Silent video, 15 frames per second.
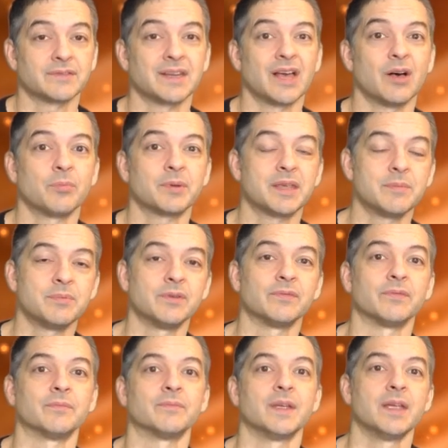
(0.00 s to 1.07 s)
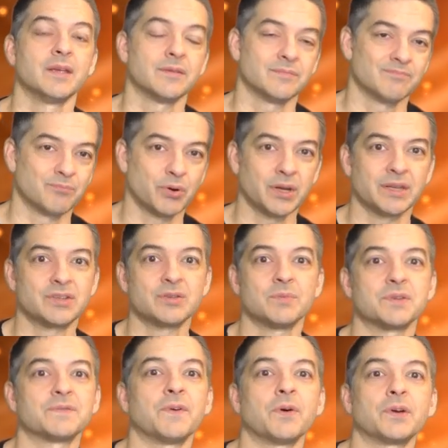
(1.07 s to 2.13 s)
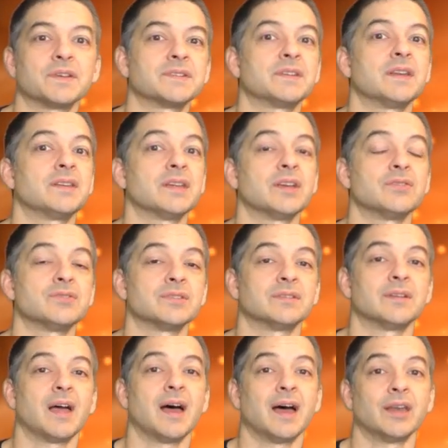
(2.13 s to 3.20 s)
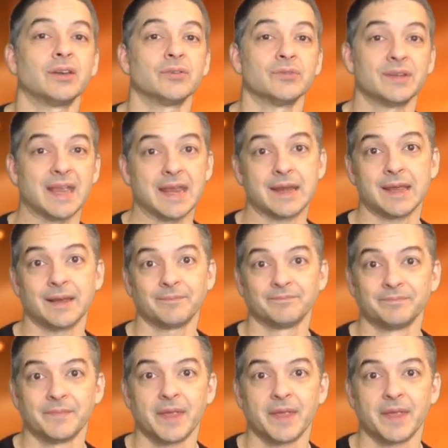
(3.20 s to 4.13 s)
to help keep you from putting too much focus and attention on your dating.